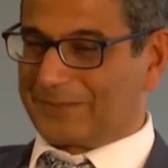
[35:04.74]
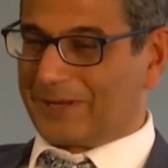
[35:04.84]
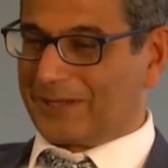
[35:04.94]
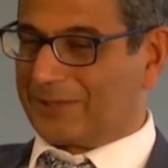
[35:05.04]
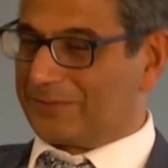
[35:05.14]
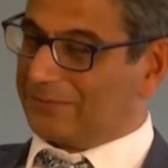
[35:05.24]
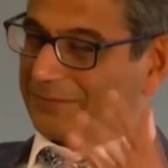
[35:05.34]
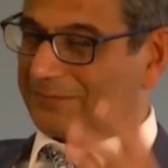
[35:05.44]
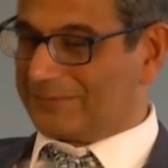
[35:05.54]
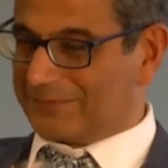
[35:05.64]
part of,
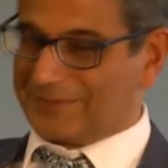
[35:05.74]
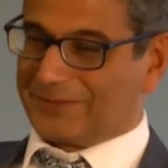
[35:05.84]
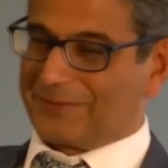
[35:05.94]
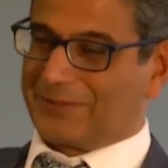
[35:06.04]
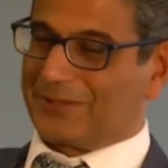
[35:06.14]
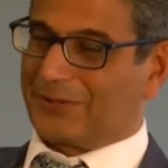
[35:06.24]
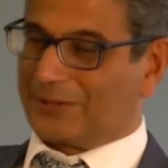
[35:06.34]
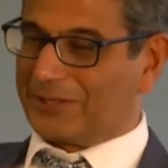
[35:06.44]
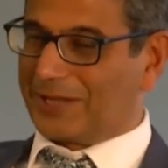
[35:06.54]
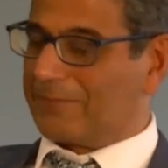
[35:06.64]
not
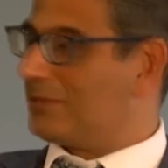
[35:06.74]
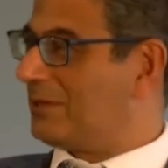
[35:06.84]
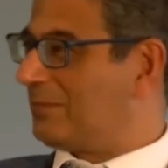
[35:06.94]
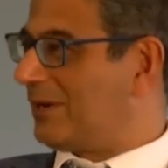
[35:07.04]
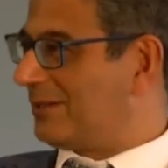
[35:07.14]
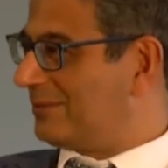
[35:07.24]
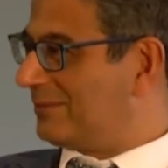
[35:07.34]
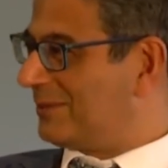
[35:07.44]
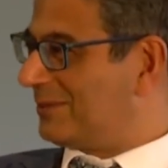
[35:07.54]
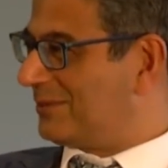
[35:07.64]
the empty part,
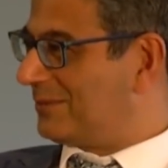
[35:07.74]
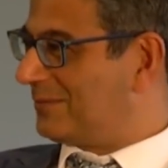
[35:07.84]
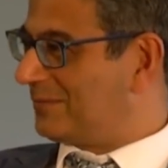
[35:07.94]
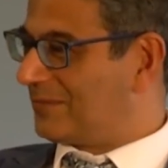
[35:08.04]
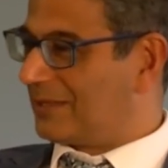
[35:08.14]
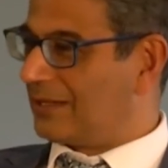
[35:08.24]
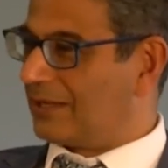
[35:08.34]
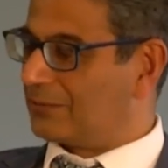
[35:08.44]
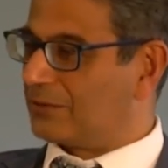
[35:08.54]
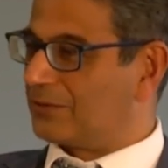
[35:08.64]
but the
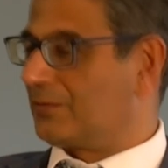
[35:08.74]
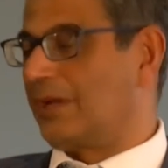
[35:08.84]
glass which is full.